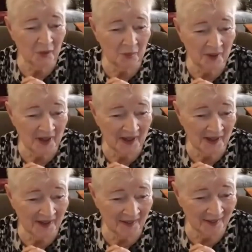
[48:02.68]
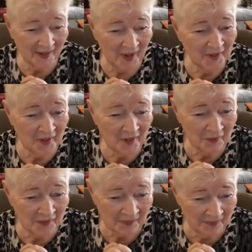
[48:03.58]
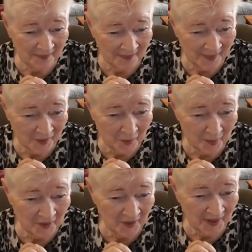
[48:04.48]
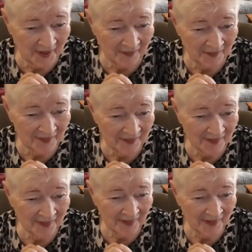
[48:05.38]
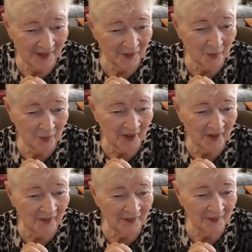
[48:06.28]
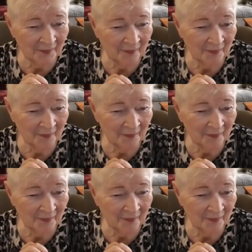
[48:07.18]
could be a different experience as well.